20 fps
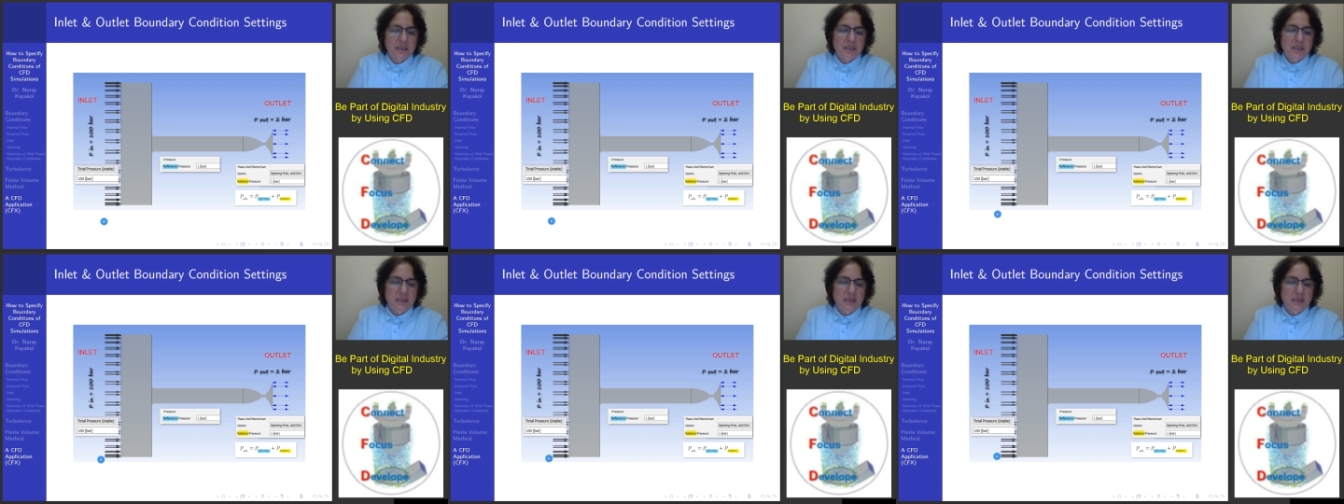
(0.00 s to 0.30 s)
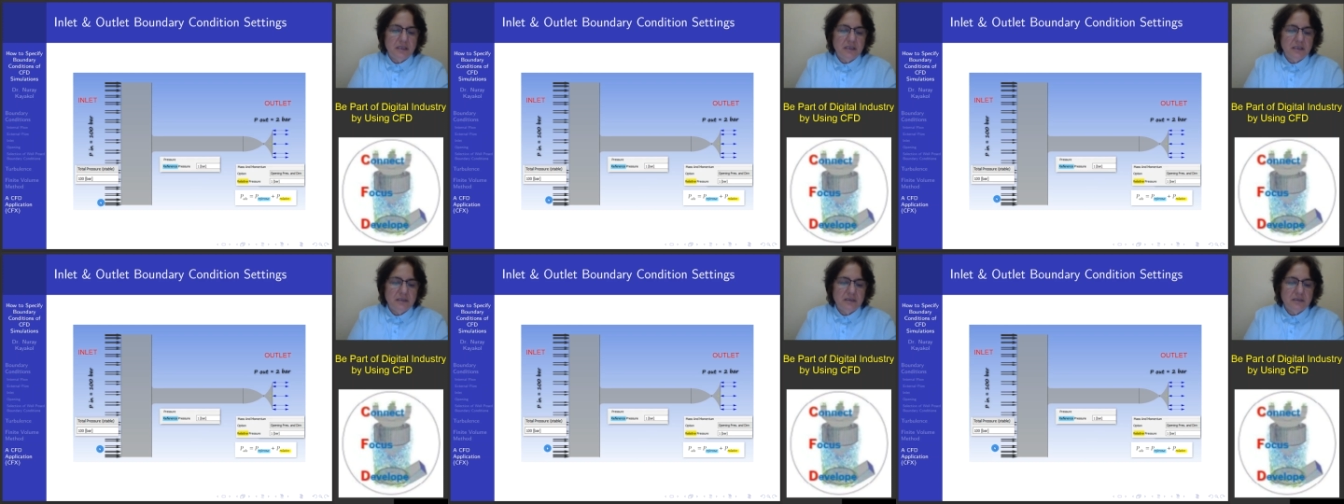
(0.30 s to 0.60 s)

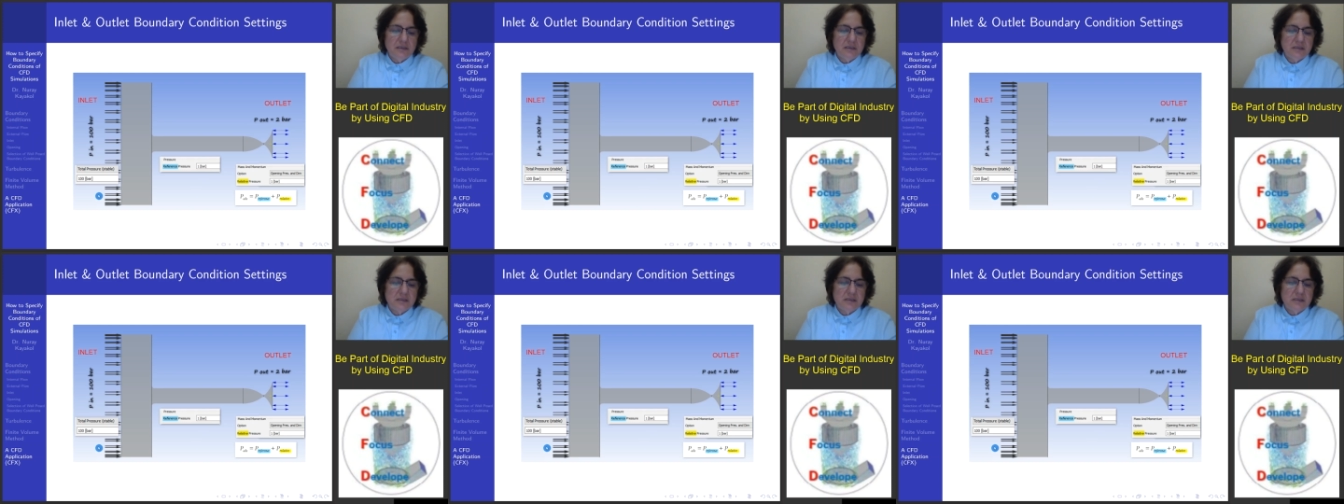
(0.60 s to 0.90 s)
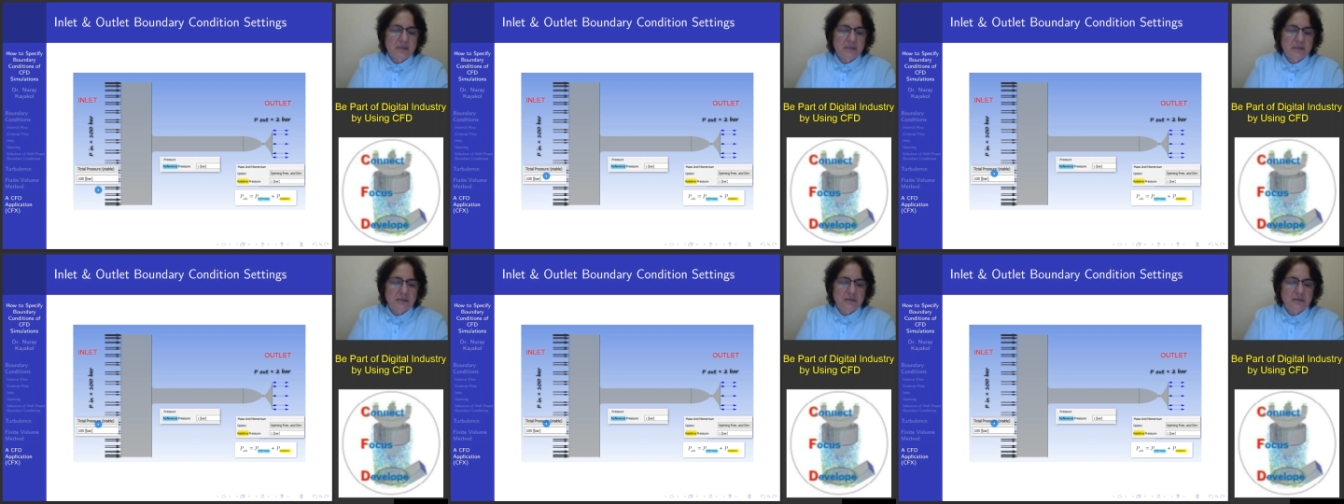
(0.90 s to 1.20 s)
Inlet is
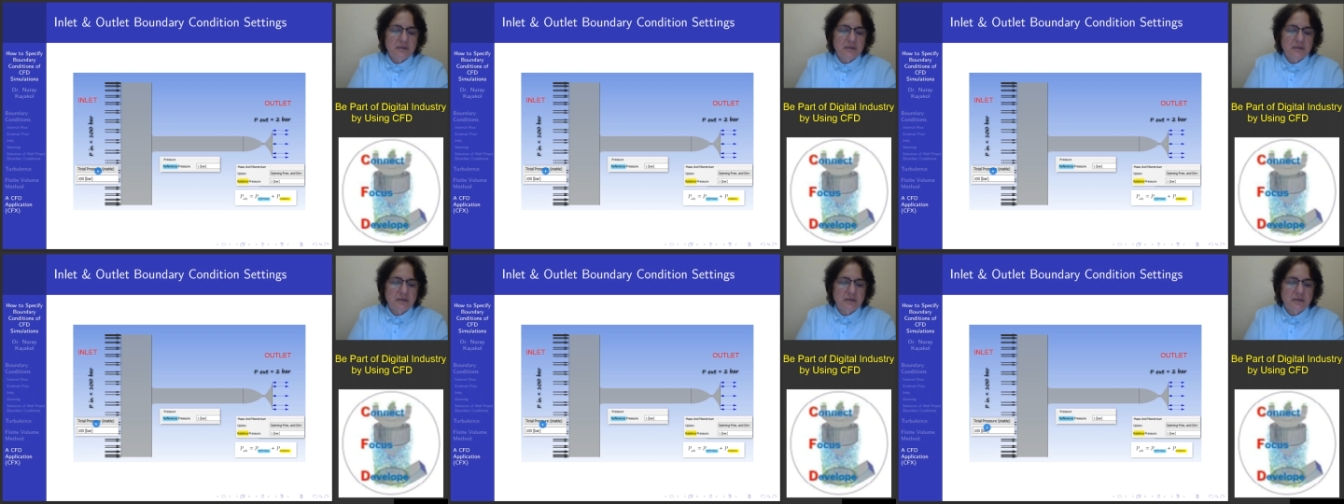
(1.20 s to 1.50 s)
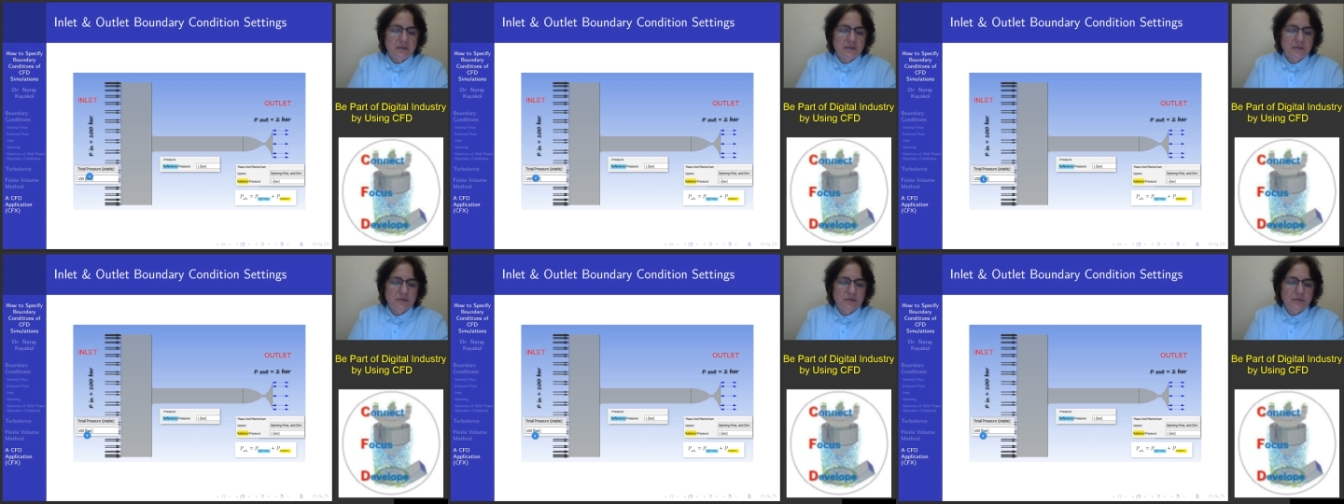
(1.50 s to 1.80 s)
the
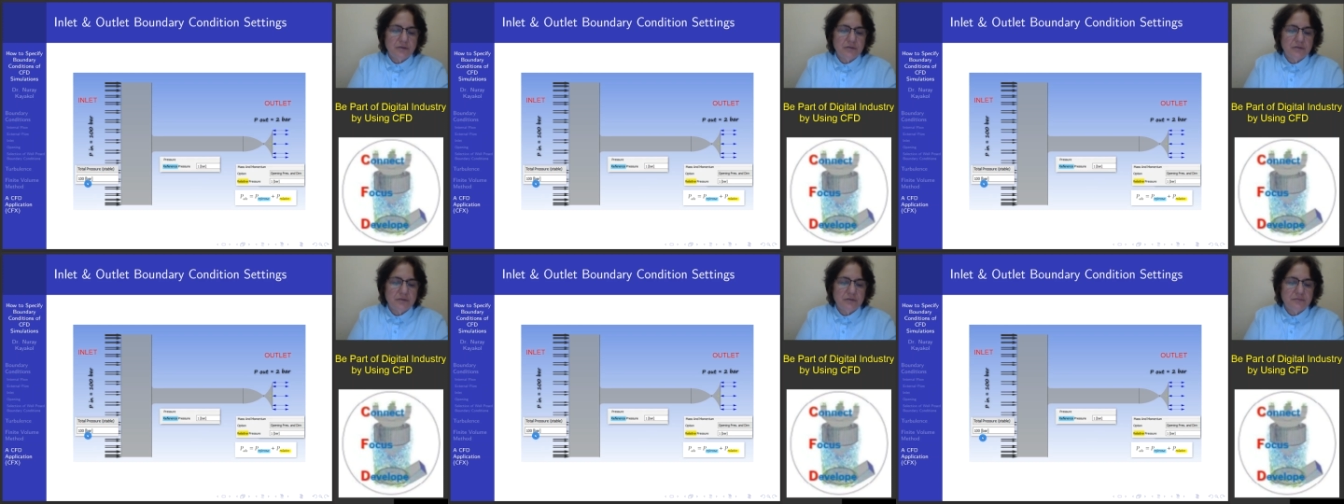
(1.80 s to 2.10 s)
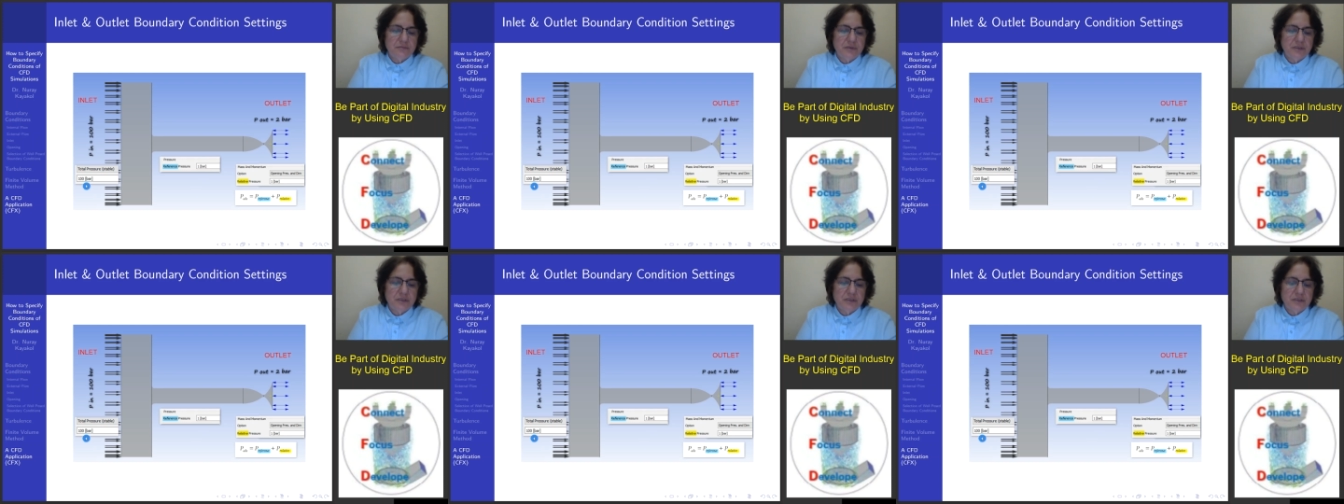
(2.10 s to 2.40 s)
total
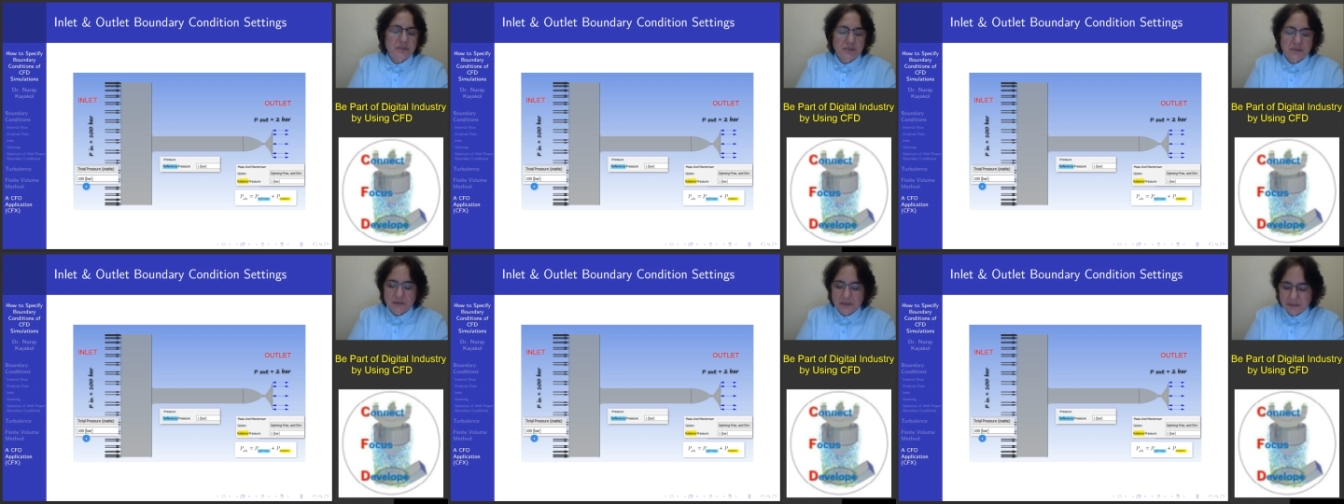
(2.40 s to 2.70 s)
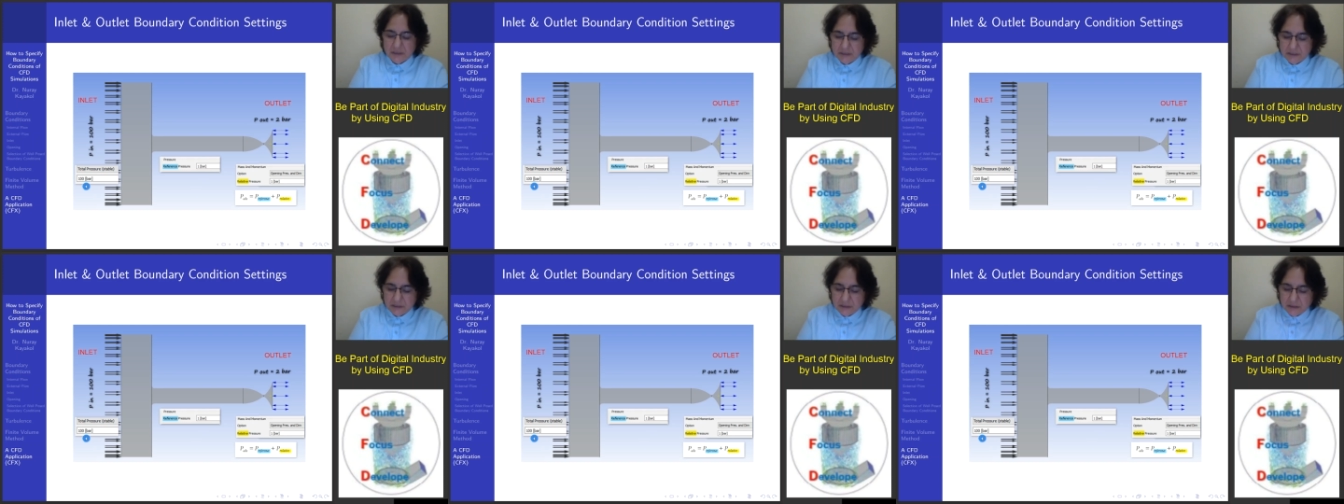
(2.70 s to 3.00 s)
pressure
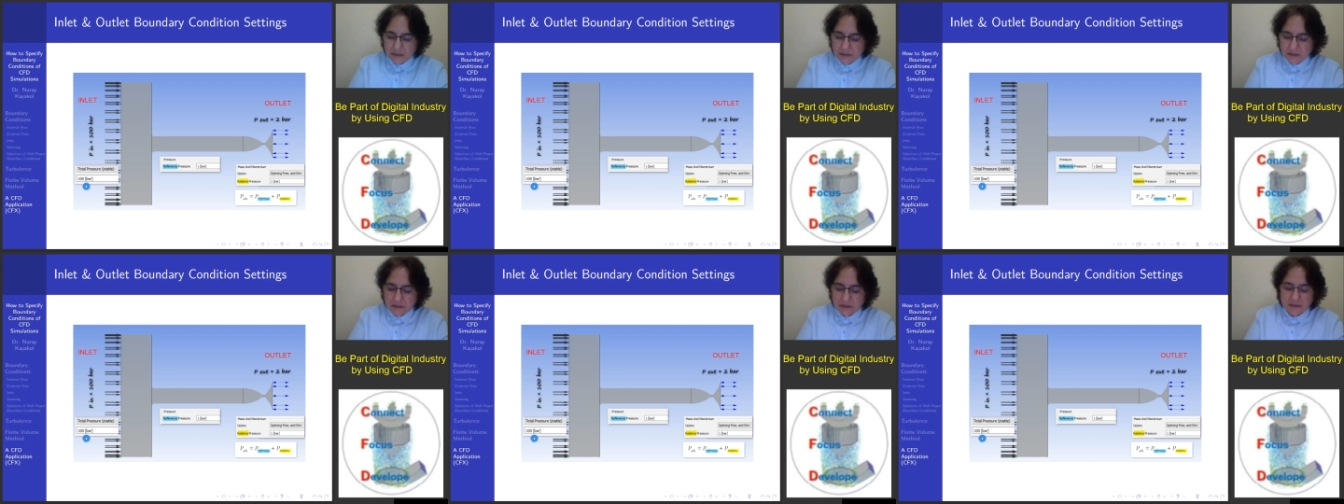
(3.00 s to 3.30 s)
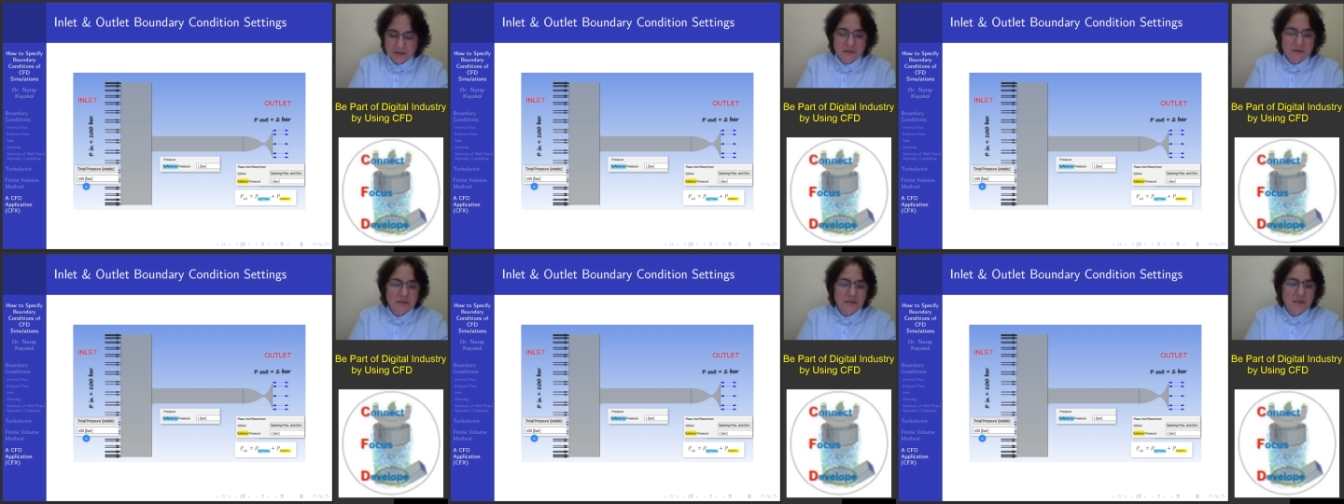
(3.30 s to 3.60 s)
as 100
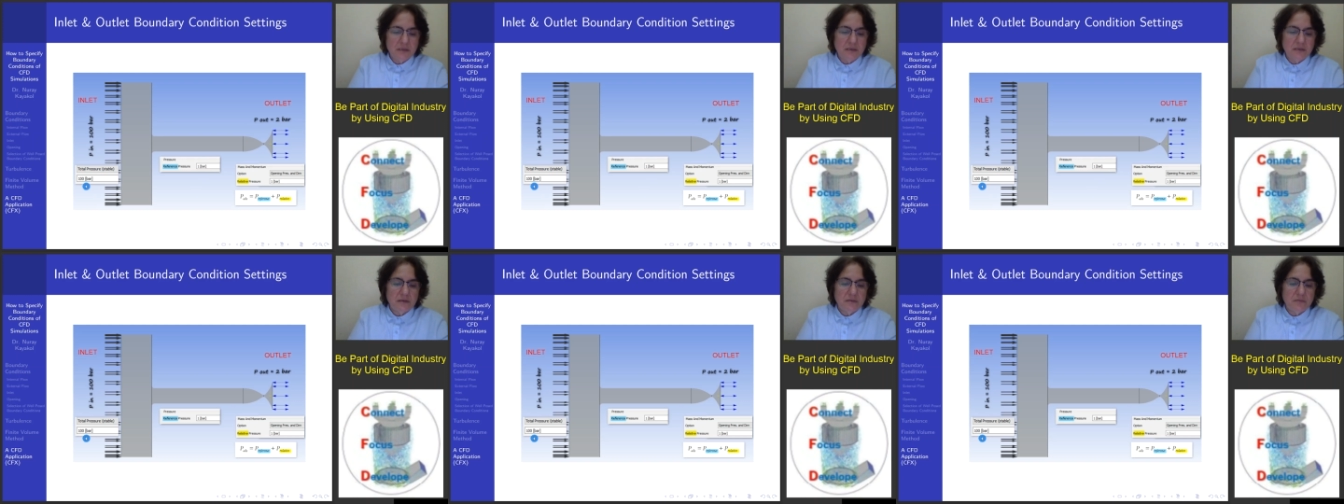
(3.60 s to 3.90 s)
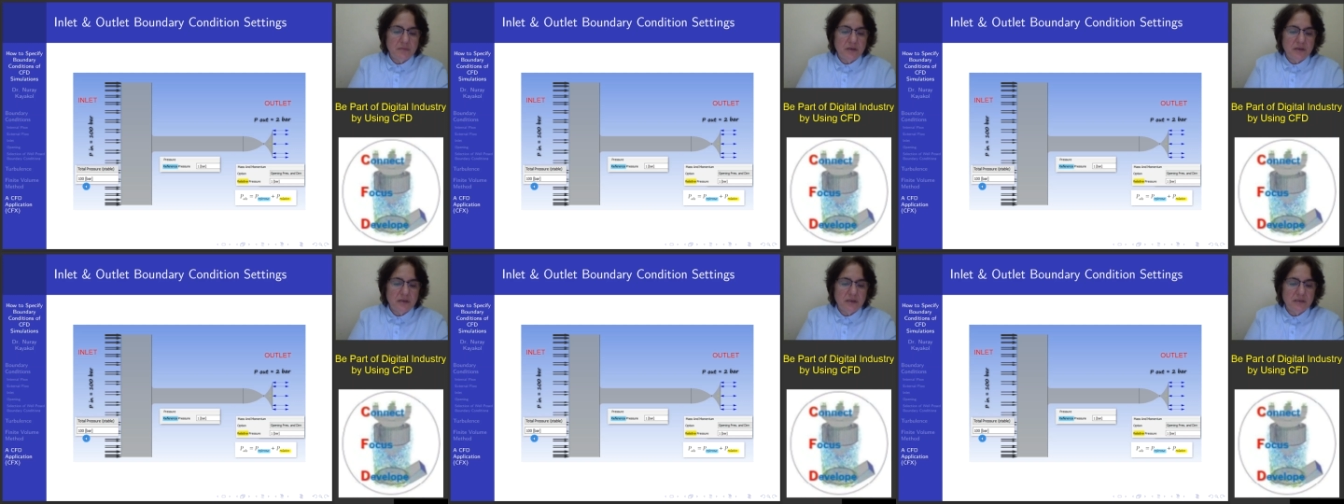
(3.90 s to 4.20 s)

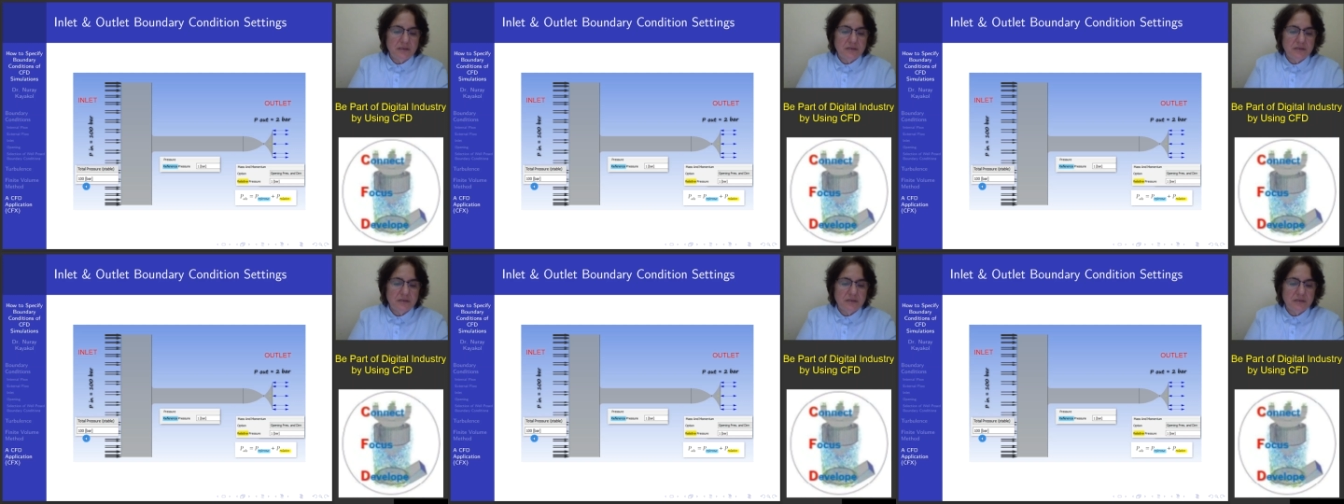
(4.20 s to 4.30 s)
bar.